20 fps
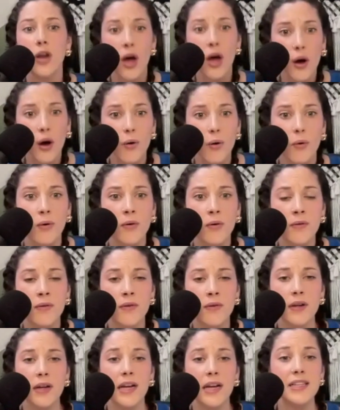No,
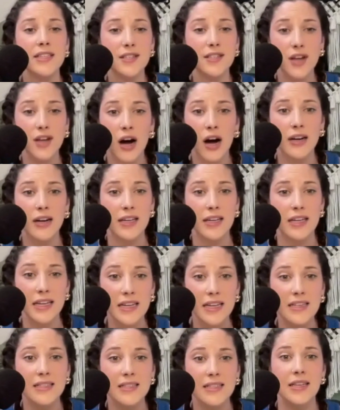it's not
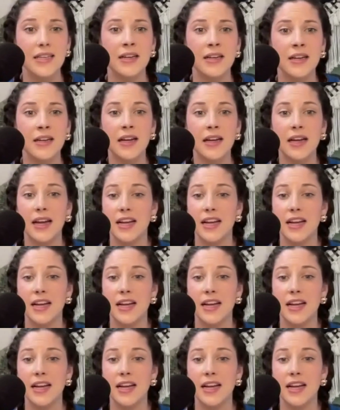easy.